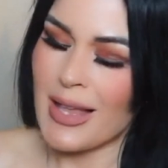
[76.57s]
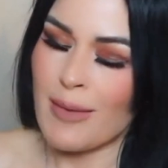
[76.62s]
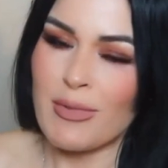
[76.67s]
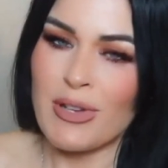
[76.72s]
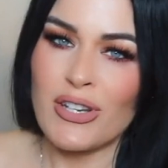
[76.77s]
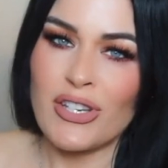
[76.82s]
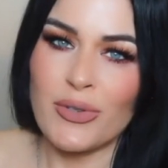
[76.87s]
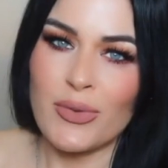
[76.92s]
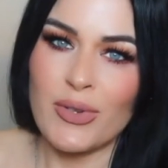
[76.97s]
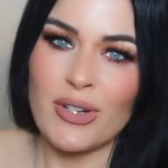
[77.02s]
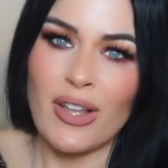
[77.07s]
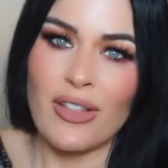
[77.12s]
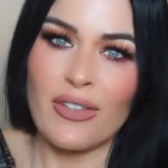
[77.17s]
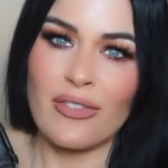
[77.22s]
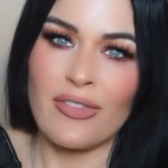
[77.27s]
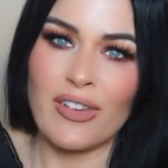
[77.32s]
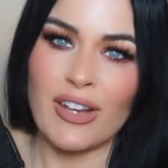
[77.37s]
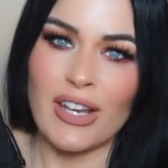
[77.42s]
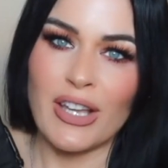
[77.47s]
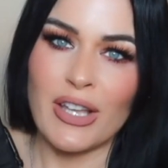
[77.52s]
I'm going to do another
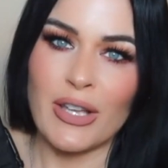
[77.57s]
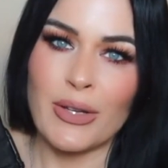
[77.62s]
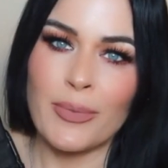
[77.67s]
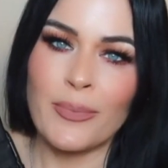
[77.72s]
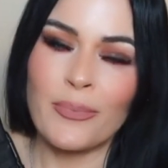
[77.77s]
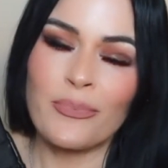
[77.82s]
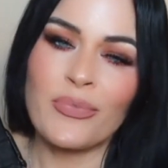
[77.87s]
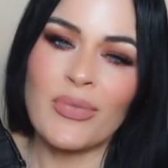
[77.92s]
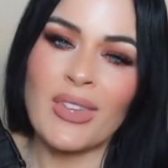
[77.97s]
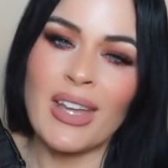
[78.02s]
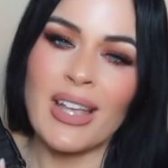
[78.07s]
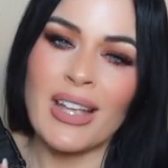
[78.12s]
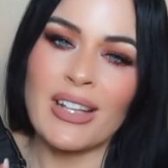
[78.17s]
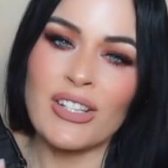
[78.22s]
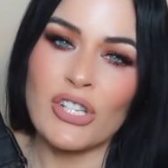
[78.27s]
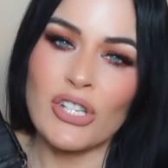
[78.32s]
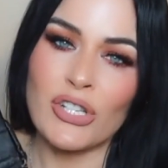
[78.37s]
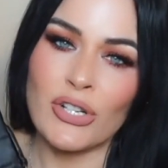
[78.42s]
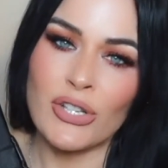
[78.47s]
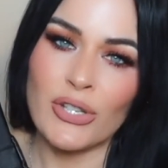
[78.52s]
video
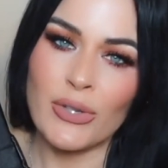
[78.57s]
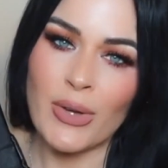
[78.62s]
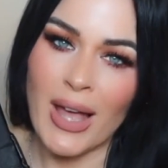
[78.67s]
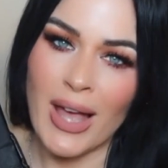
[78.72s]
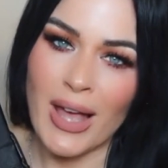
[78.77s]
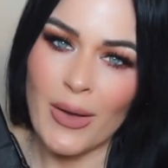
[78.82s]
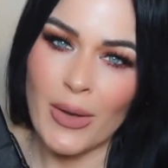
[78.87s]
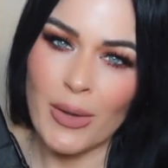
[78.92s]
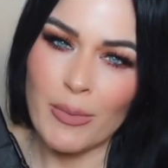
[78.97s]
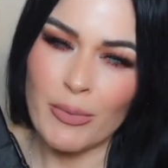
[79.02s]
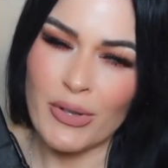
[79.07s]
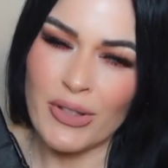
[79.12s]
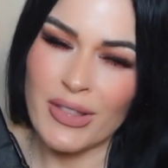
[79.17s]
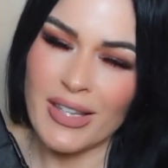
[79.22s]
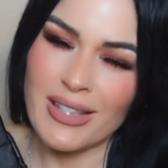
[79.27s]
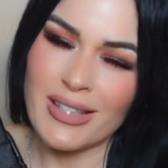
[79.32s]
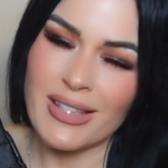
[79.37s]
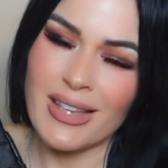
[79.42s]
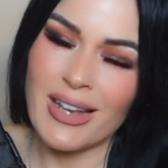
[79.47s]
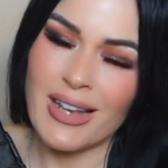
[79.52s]
and show you how I put
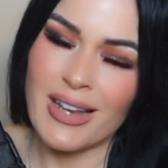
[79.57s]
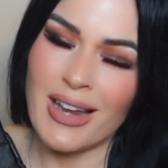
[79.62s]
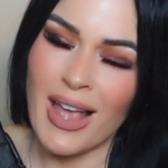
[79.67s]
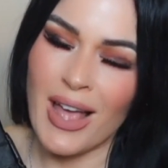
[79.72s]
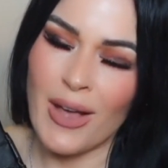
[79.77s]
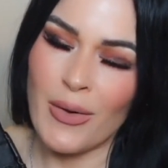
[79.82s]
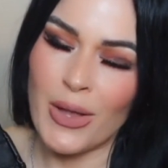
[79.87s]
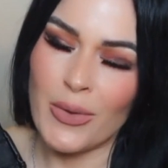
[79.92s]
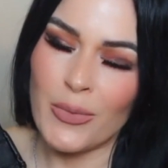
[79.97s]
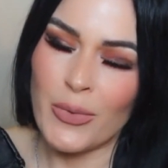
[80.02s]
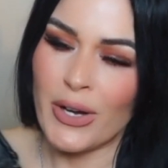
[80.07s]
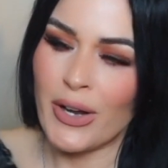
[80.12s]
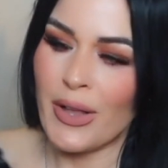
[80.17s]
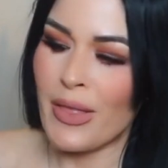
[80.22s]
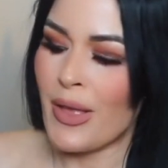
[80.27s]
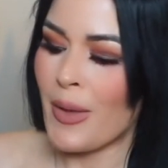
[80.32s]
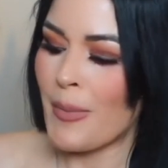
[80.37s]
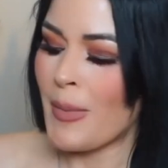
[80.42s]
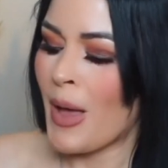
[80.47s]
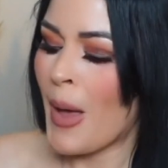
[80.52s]
these in, how I wear
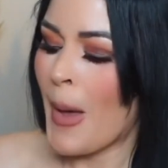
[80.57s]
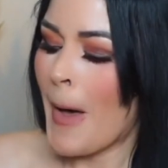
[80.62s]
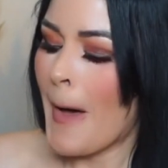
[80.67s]
them.